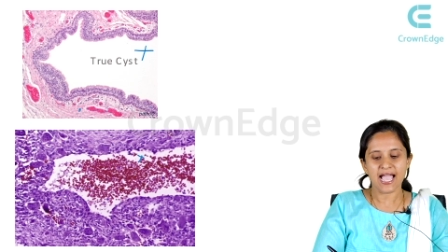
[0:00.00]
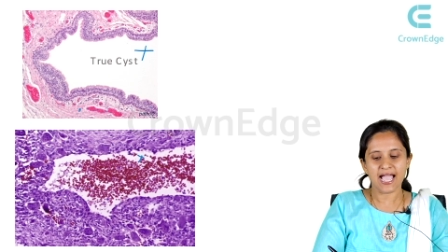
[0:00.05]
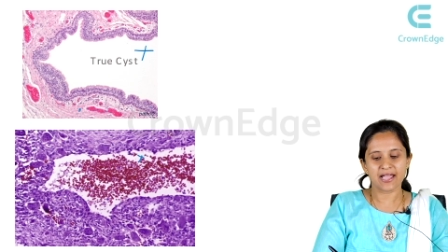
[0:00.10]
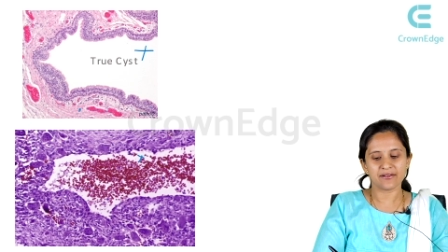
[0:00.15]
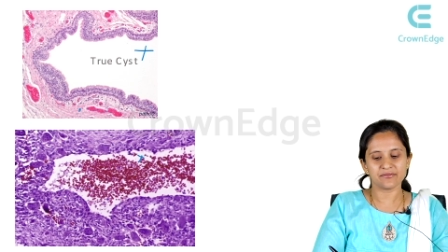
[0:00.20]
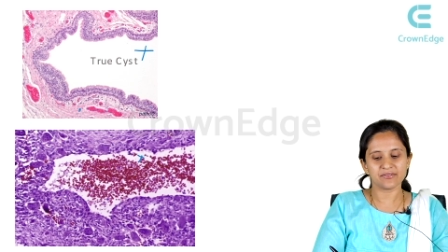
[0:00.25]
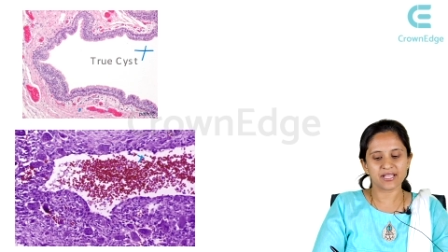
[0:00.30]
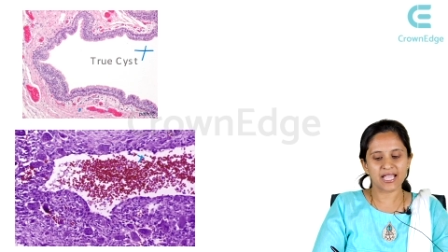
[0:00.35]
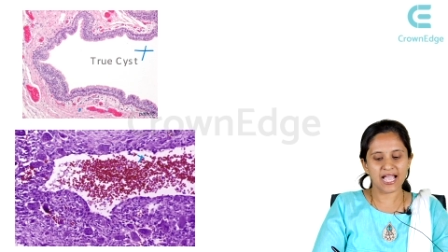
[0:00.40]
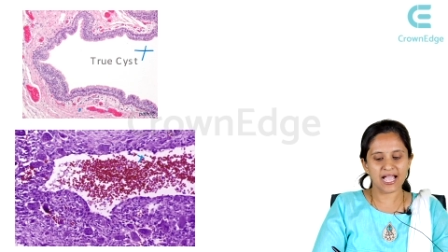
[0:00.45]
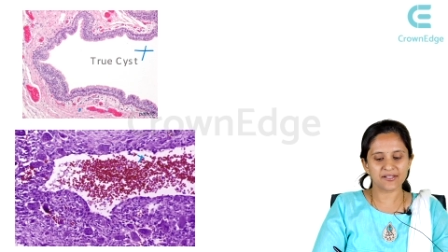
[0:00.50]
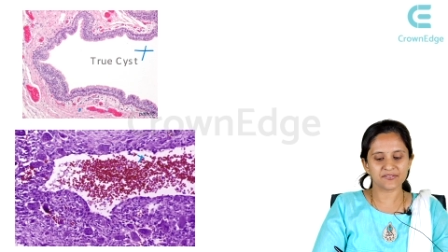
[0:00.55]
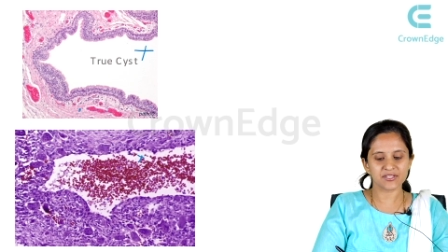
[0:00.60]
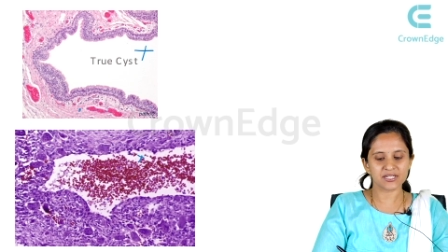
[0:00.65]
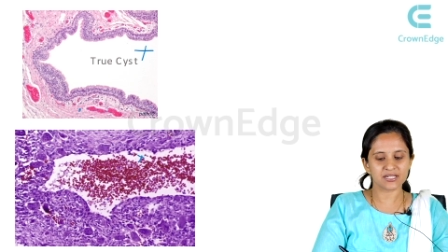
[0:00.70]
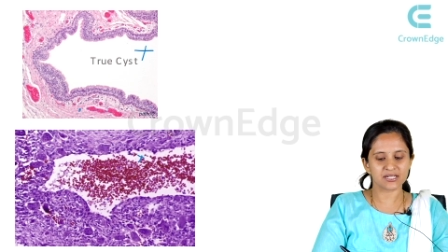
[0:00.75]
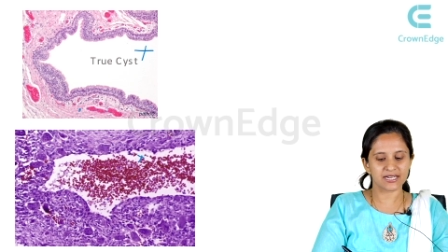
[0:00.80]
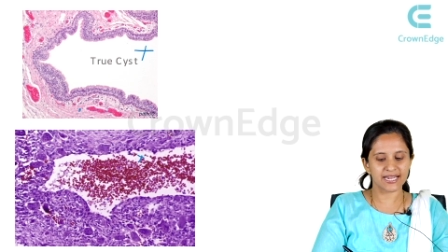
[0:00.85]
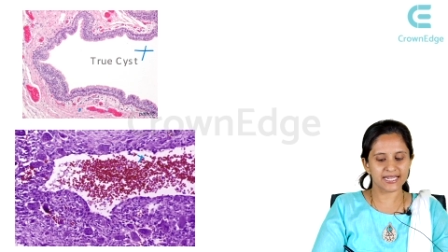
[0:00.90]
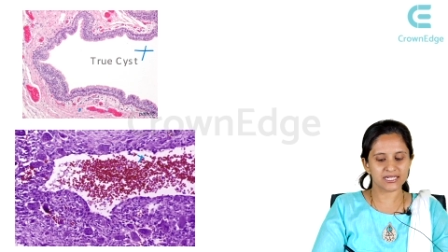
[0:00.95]
and we have
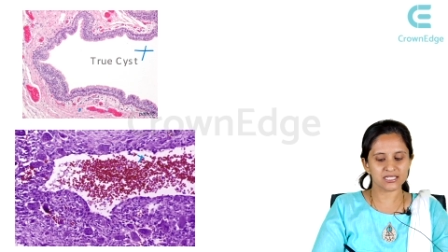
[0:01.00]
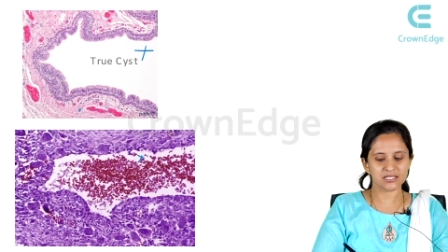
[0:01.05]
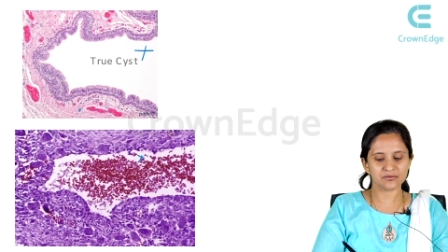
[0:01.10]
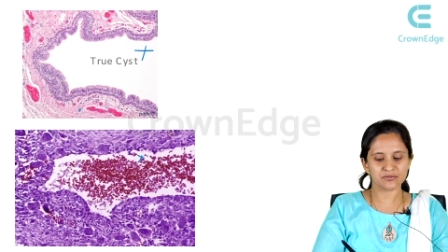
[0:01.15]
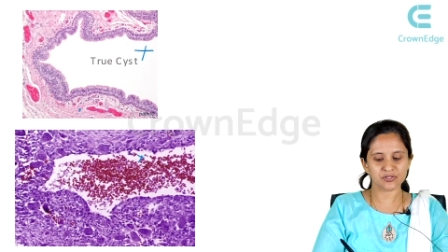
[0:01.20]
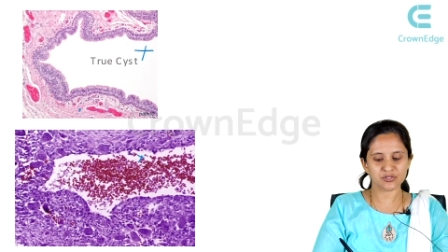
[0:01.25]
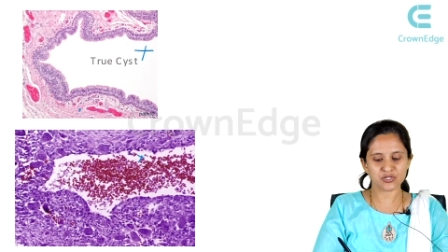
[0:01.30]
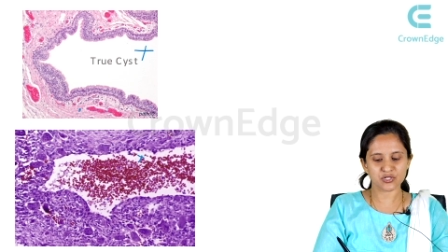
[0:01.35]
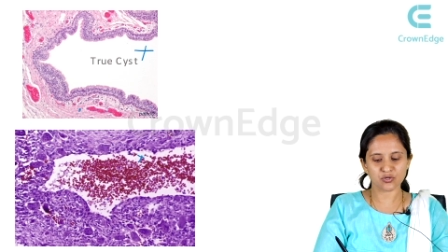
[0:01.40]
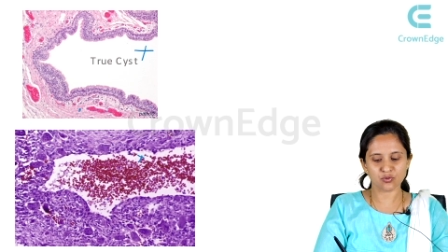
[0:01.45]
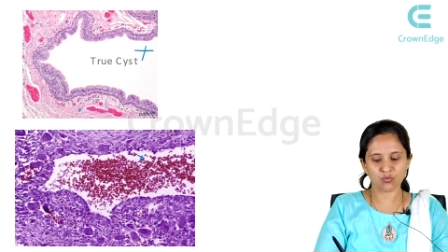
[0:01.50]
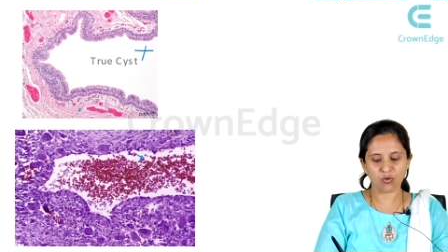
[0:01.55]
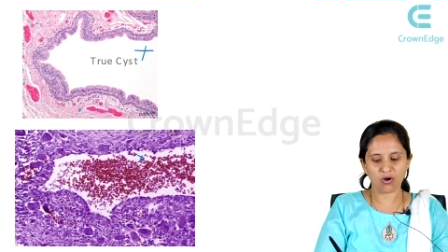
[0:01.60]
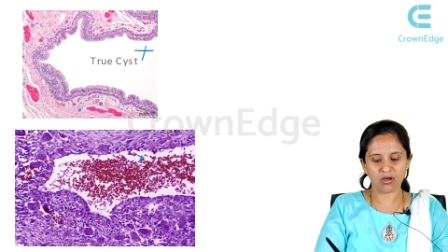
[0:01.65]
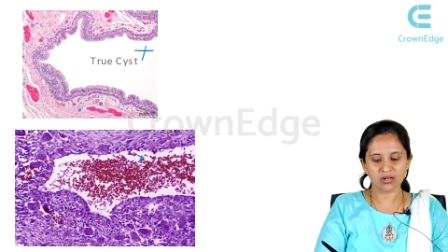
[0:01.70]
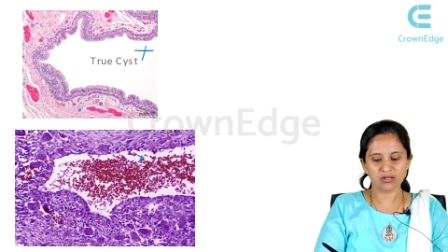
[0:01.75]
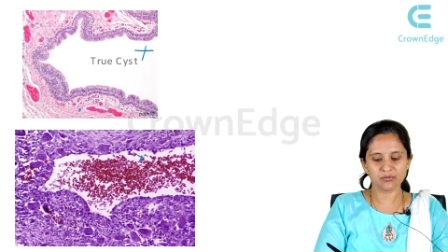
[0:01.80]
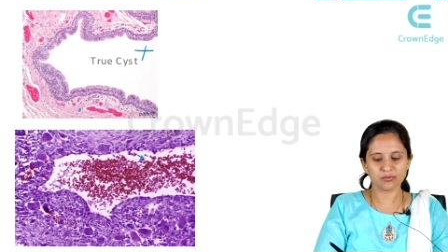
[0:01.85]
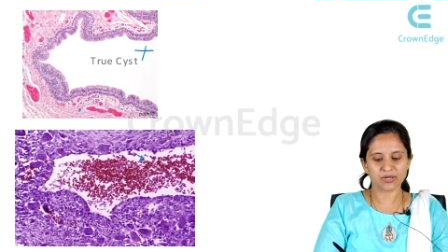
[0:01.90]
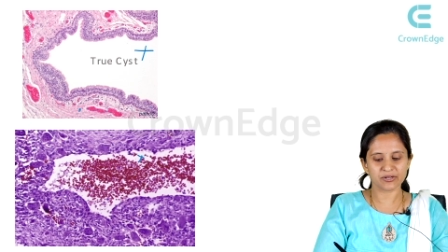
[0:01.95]
the connective tissue
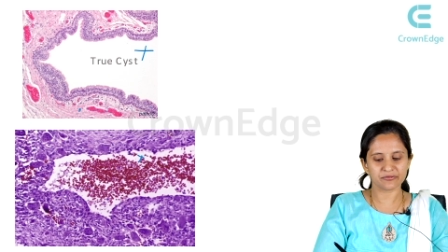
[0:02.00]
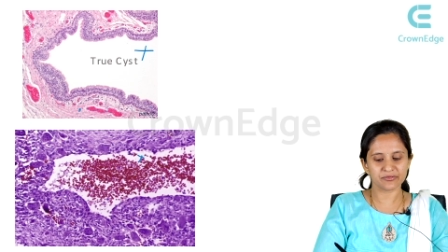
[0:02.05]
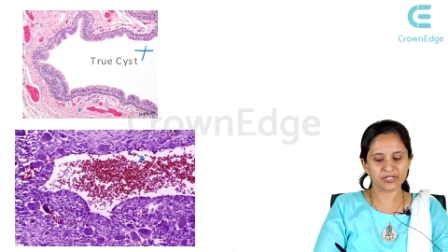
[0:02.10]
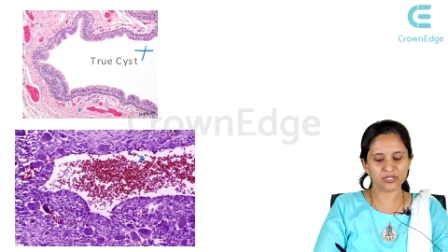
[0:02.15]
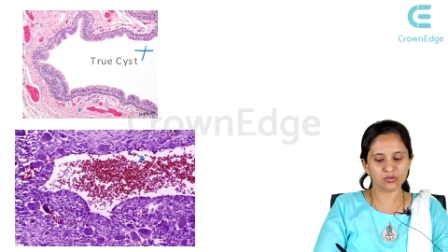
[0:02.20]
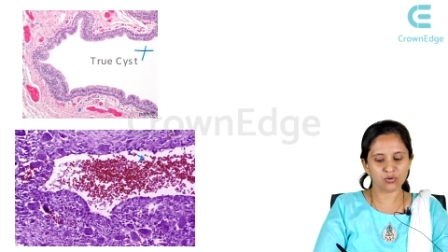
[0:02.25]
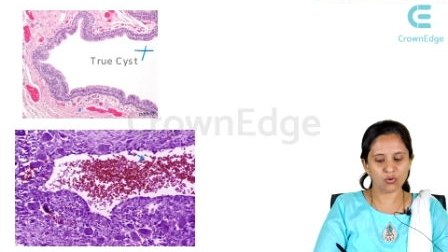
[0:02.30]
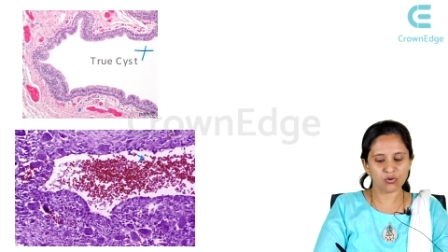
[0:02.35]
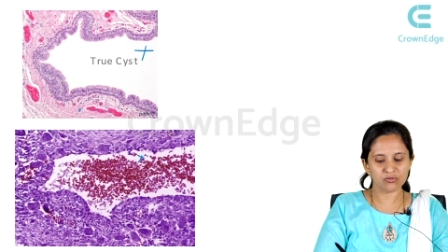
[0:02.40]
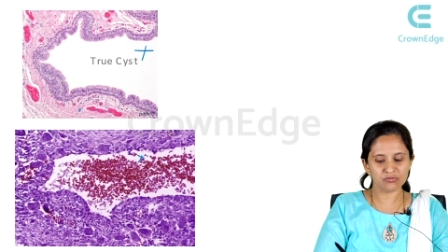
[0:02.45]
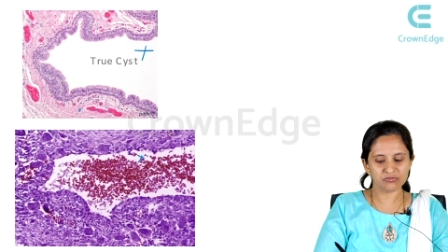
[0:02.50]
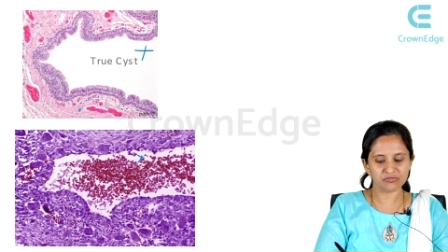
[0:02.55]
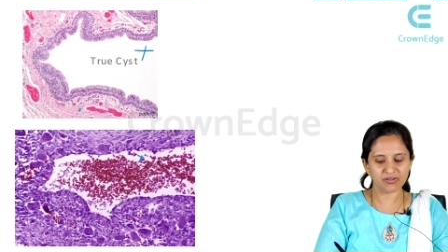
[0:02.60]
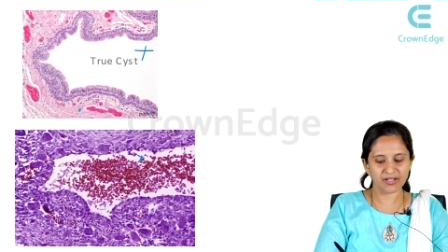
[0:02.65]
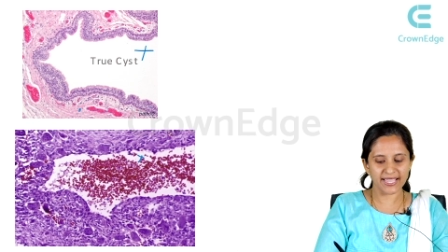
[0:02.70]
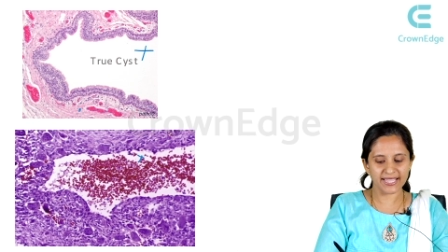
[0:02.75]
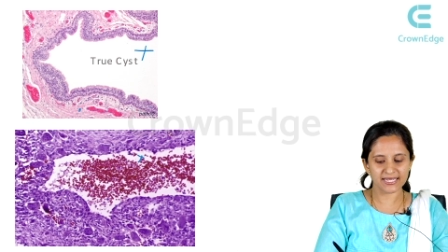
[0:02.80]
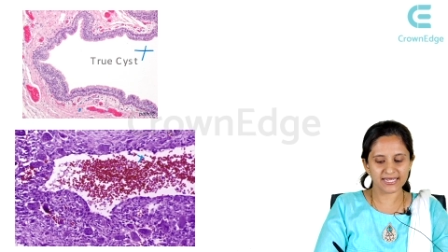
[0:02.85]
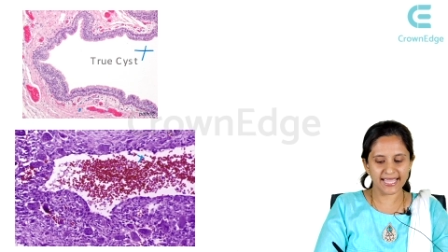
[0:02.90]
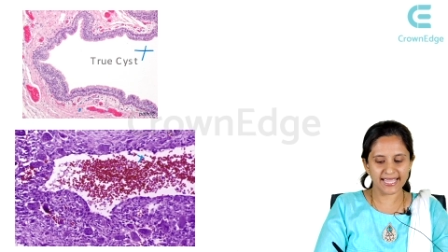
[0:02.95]
wall but we don't
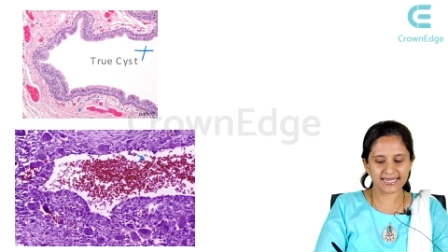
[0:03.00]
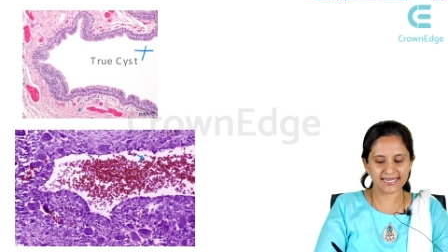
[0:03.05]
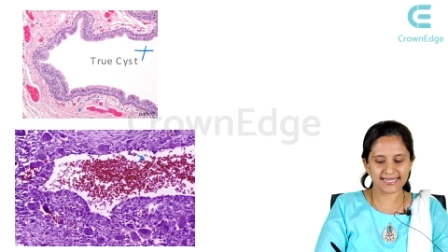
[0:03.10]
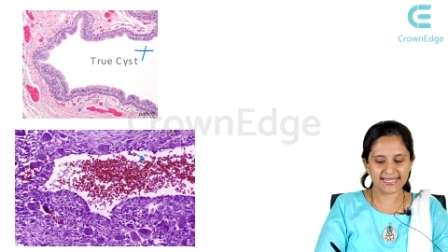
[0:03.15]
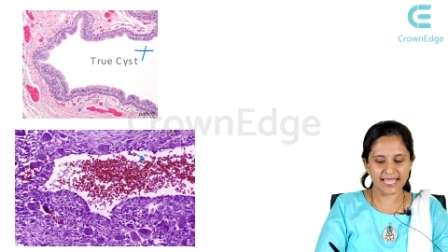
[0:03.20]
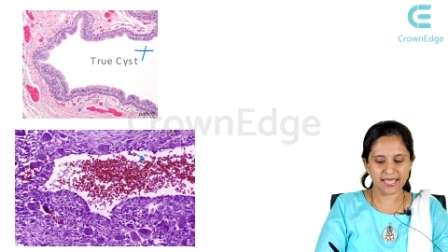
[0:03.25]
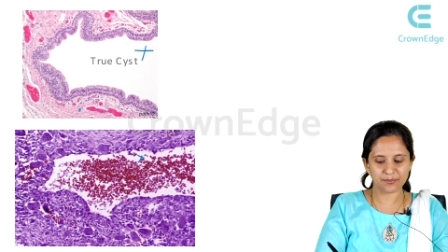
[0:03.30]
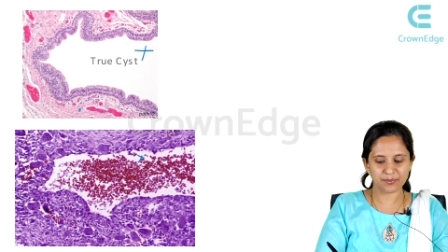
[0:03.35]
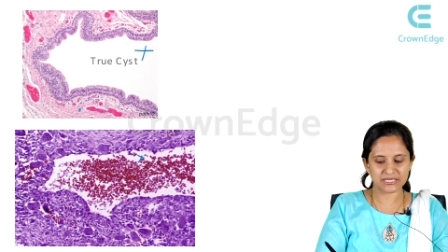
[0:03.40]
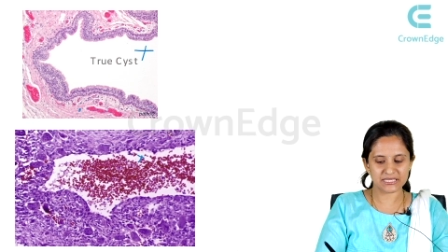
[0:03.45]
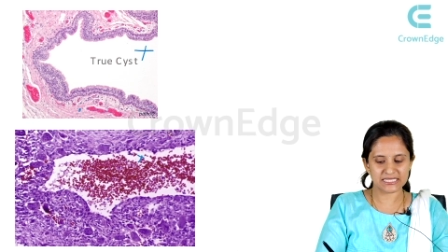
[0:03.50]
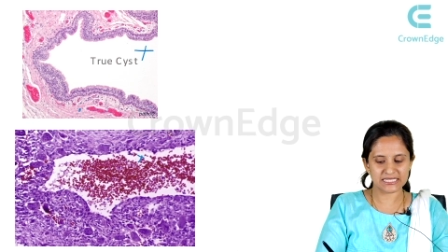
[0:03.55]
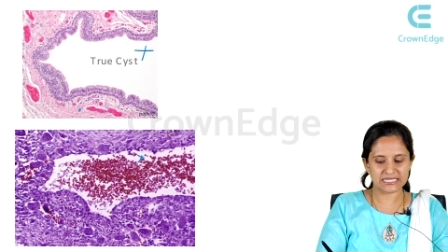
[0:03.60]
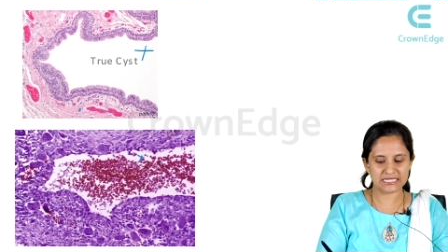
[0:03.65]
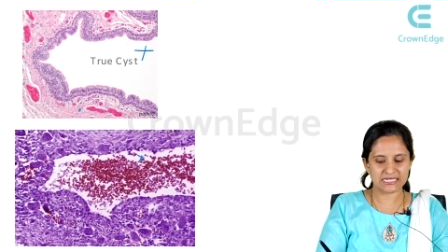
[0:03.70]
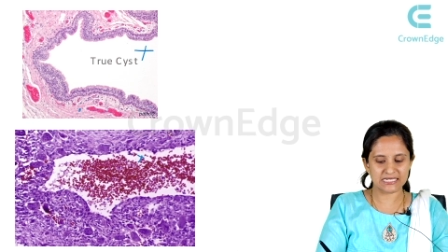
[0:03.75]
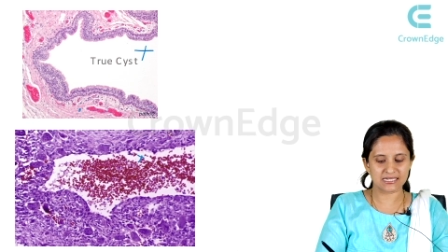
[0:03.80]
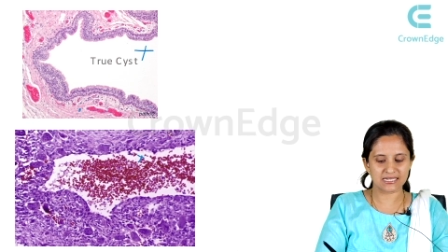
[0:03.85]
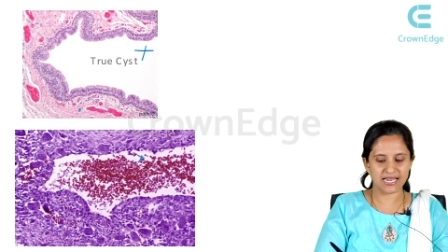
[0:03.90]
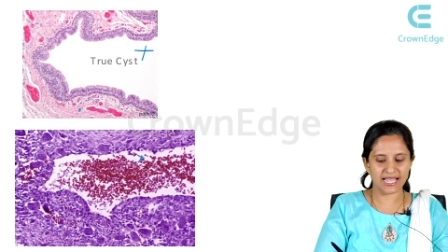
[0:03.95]
find any
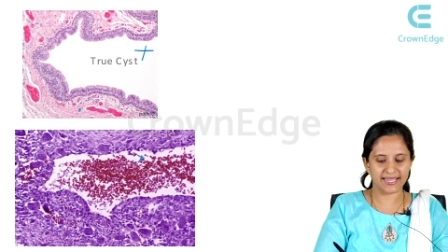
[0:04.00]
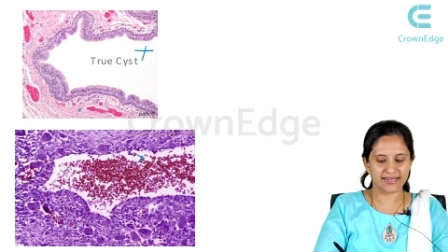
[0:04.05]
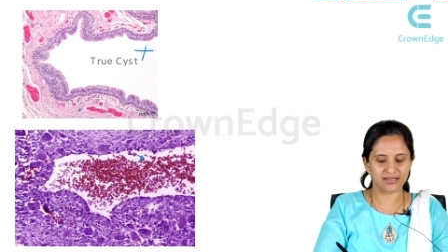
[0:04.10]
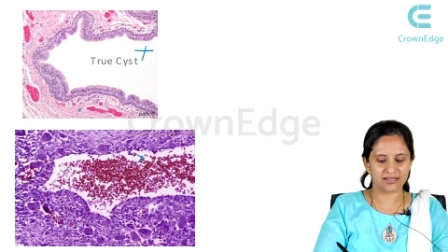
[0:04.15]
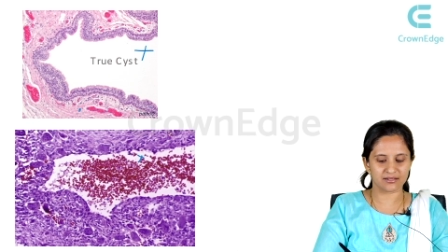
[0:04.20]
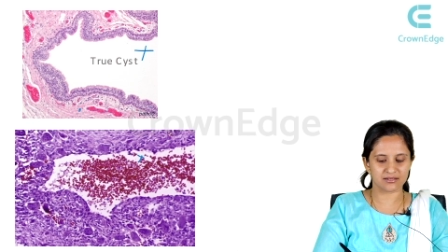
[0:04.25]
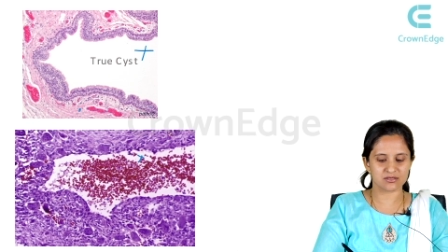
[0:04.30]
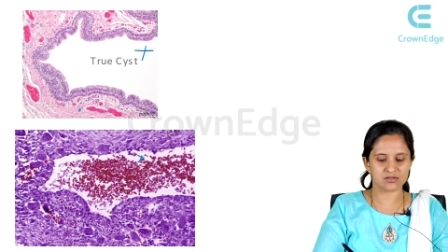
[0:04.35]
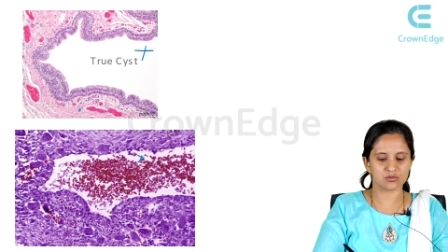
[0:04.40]
epithelial lining.